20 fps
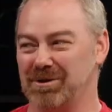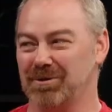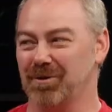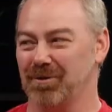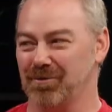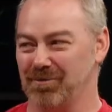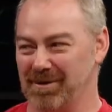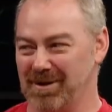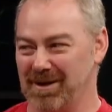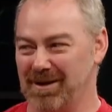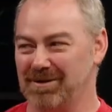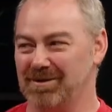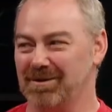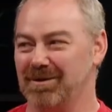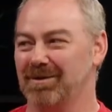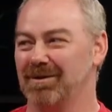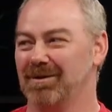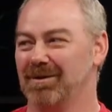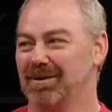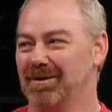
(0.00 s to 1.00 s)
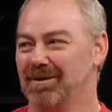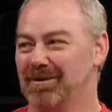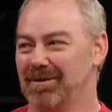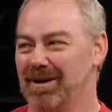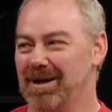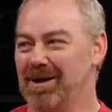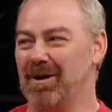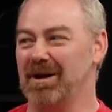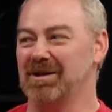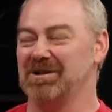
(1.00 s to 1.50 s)
3-actor.
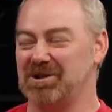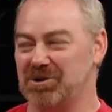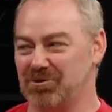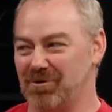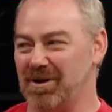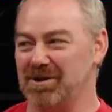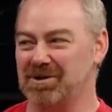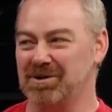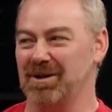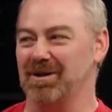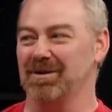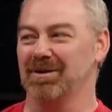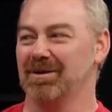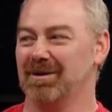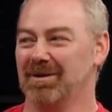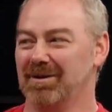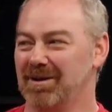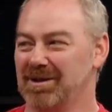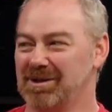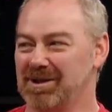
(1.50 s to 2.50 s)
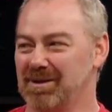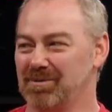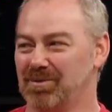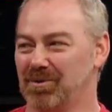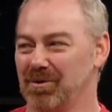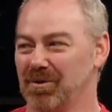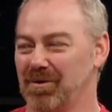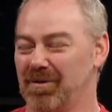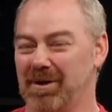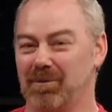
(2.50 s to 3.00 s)
Anyway, structure is an
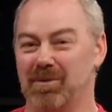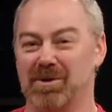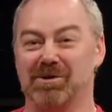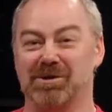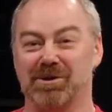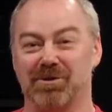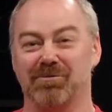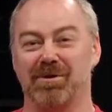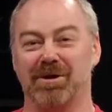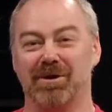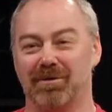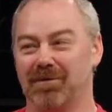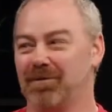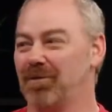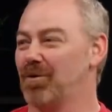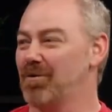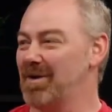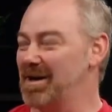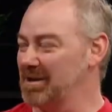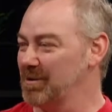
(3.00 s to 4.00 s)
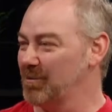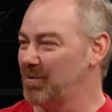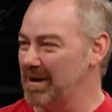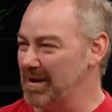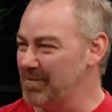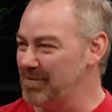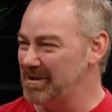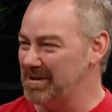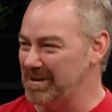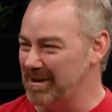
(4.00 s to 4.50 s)
important thing, whether it's 3 or 4 acts or whatever
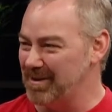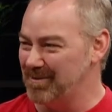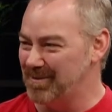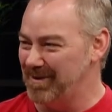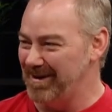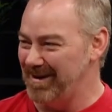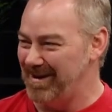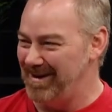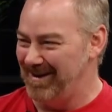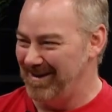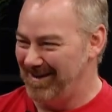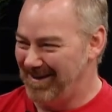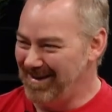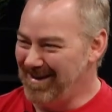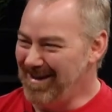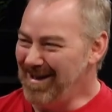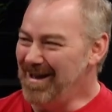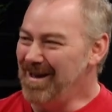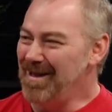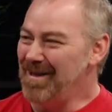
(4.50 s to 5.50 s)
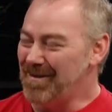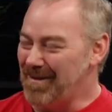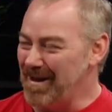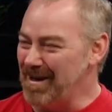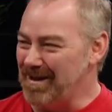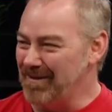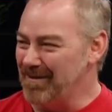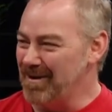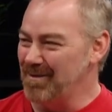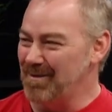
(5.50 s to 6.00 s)
it's going to be. Thank you
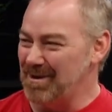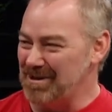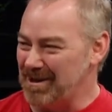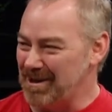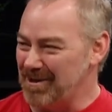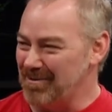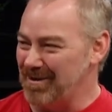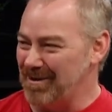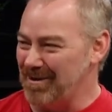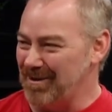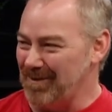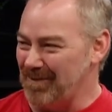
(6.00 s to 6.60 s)
very much, Karel.